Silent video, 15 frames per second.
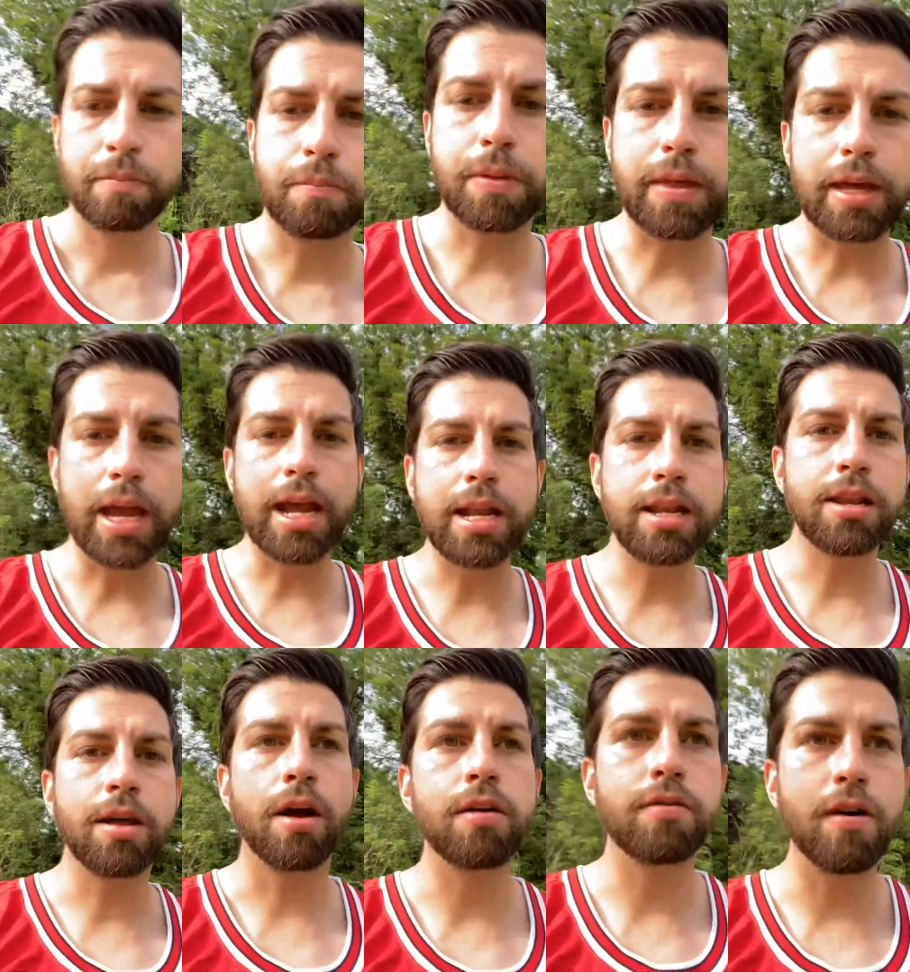but the
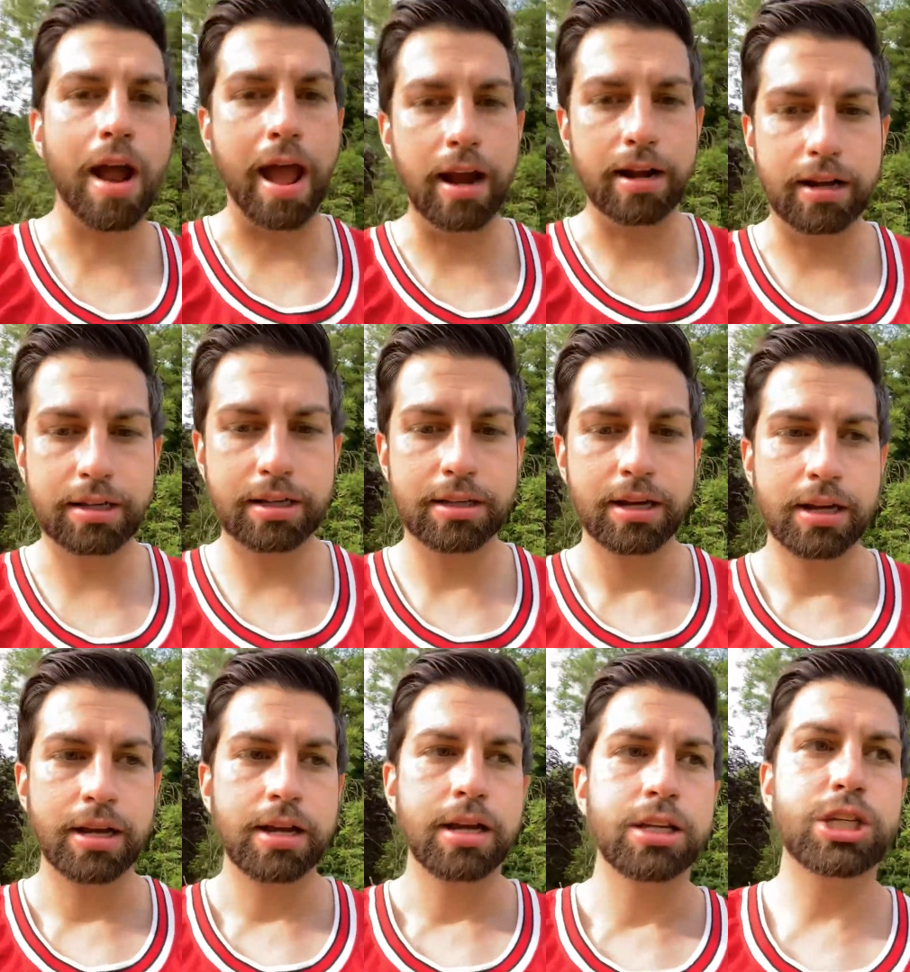indirect
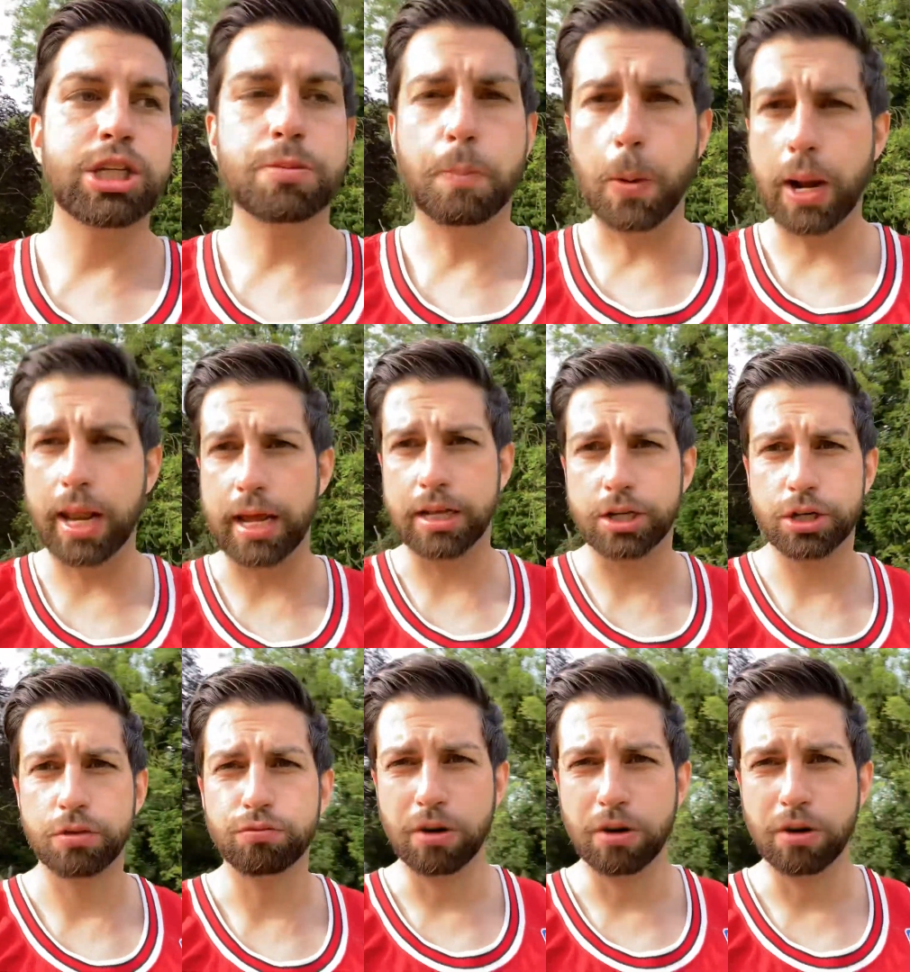spillage,